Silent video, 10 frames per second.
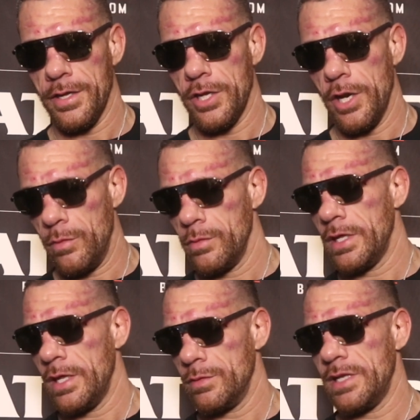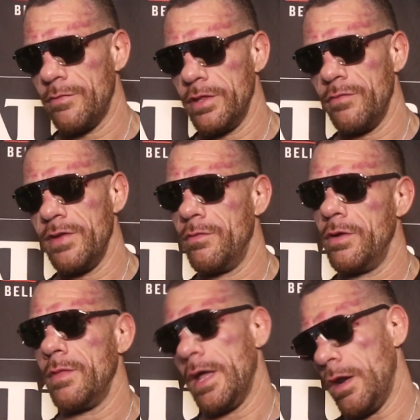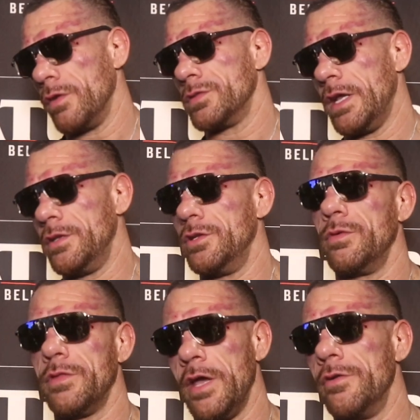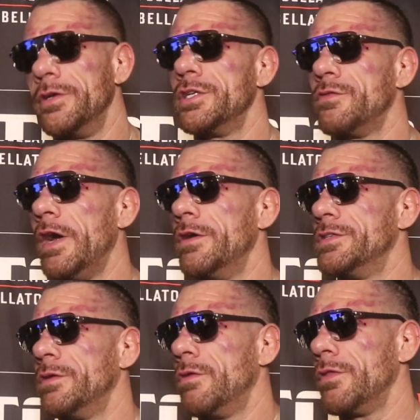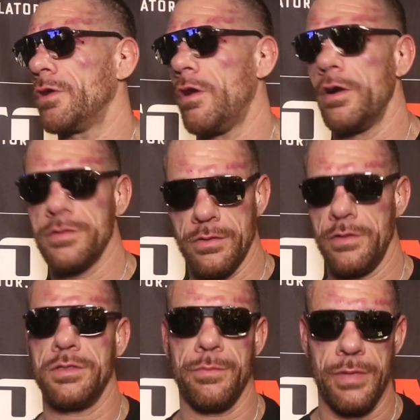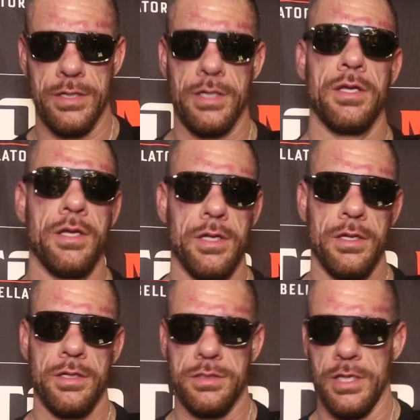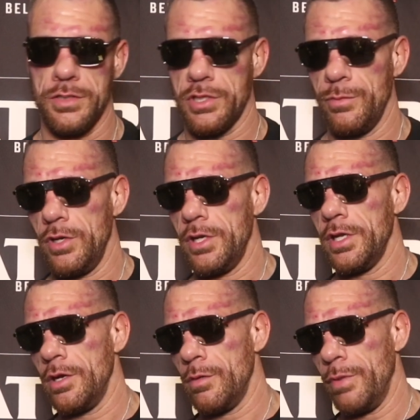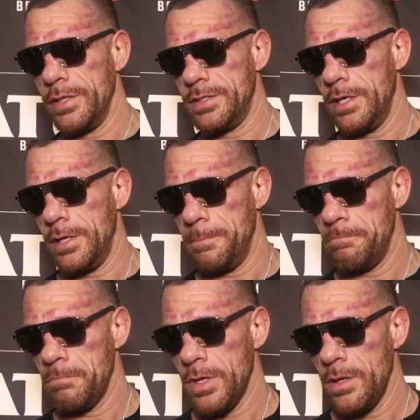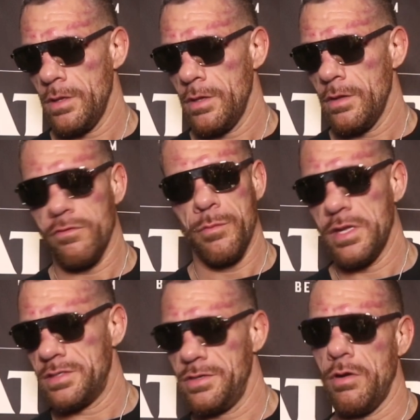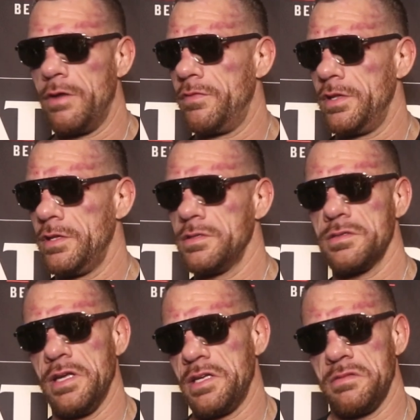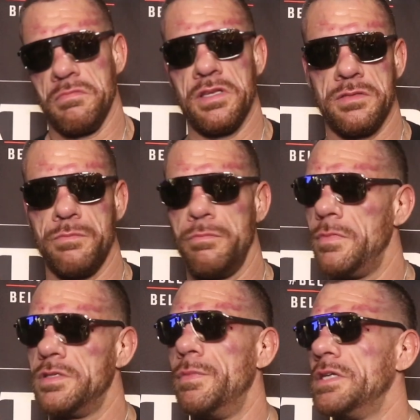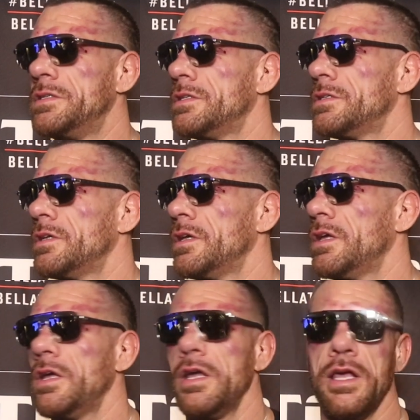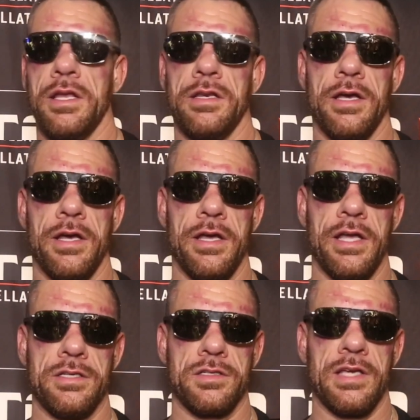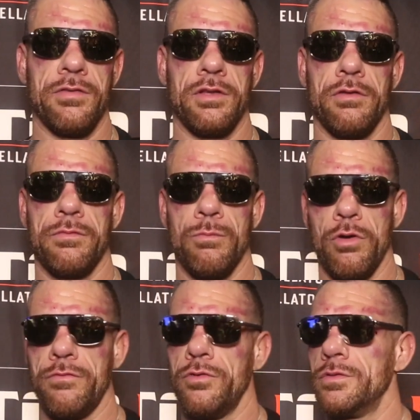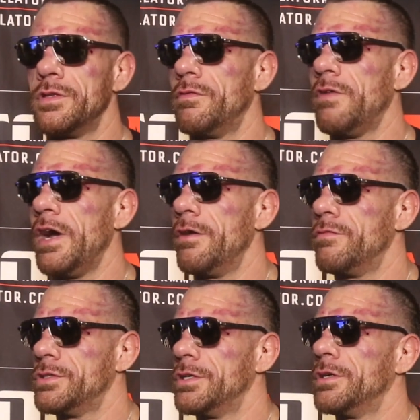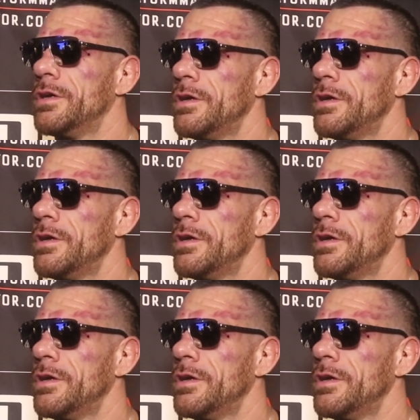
you know, he was definitely the favorite, and that also had to do with the other Dutch fighters that were on the card. So there was a big Dutch community here. But for me, it's no hard feelings. Like, it's business. And it just gave a little more fuel to the fire for sure.